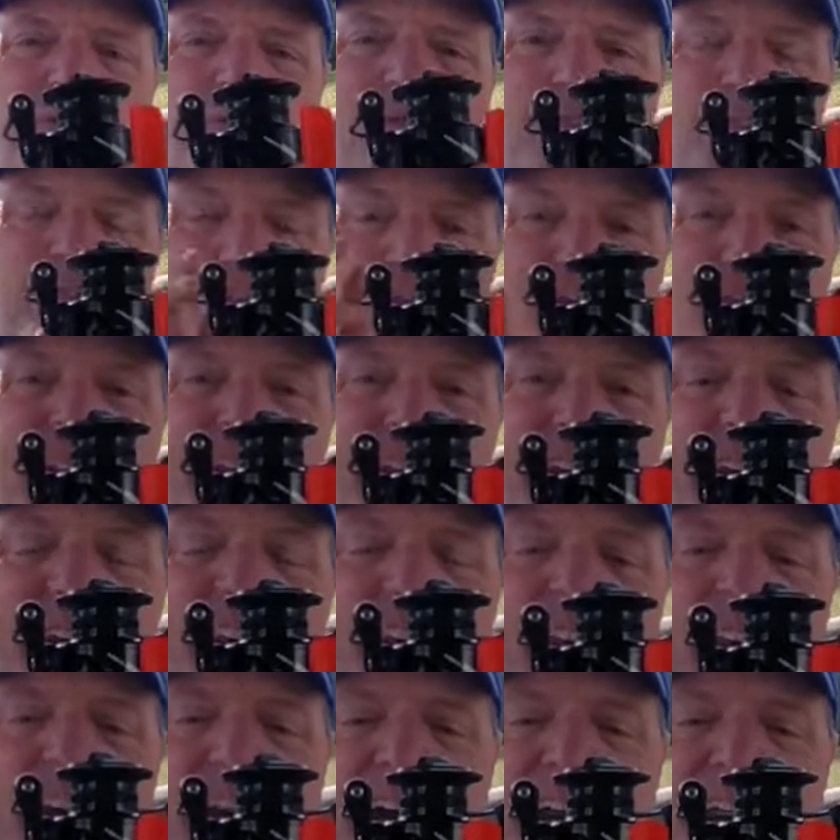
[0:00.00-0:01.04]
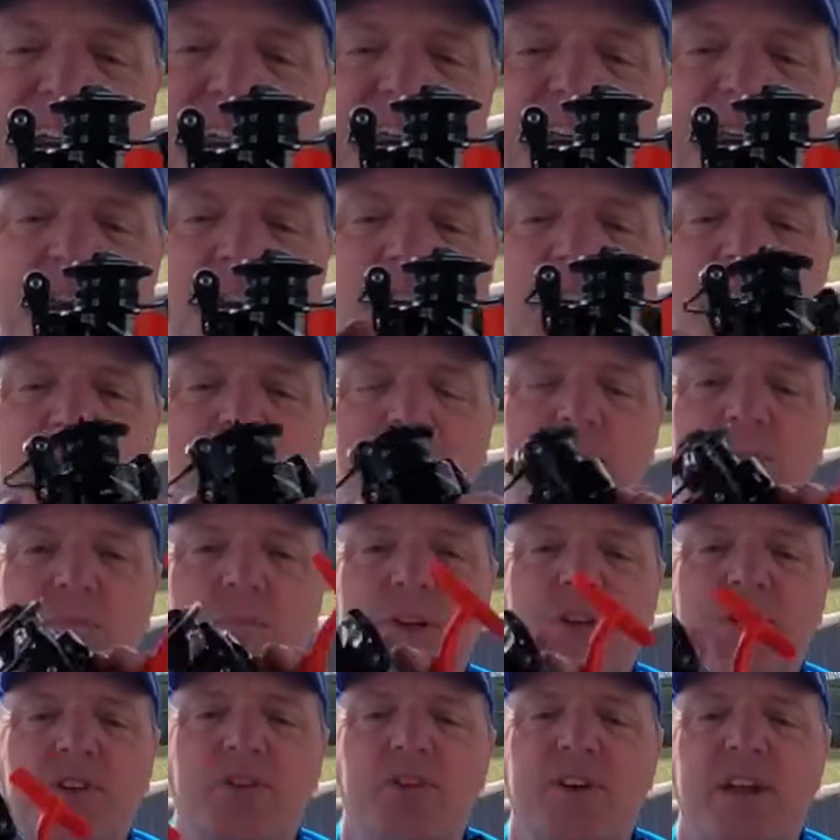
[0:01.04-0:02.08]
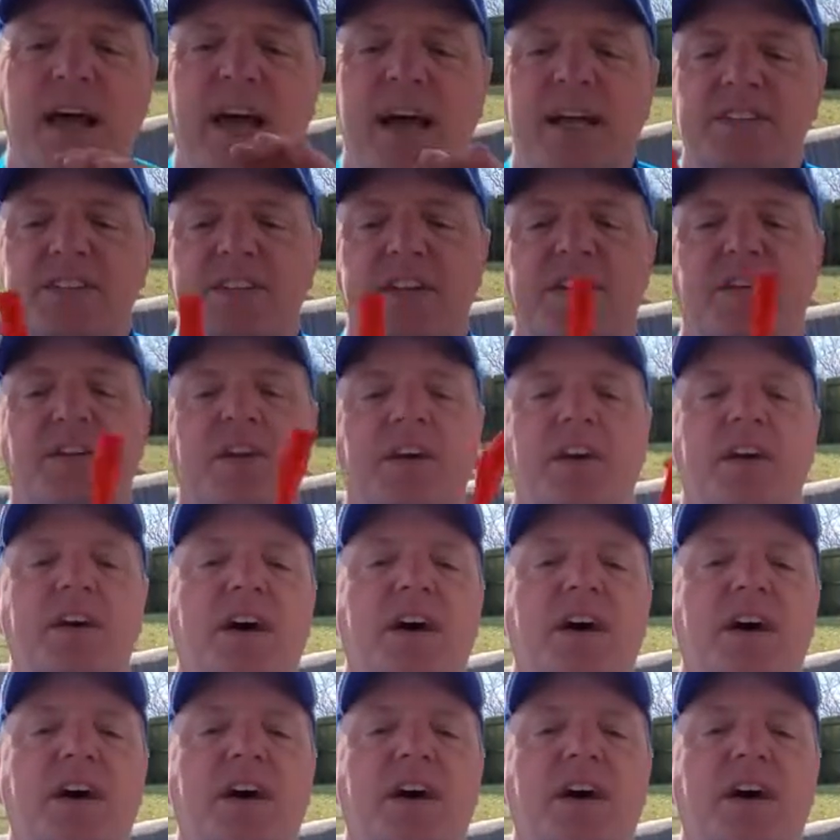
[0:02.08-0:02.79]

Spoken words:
right-handed casting, but you can actually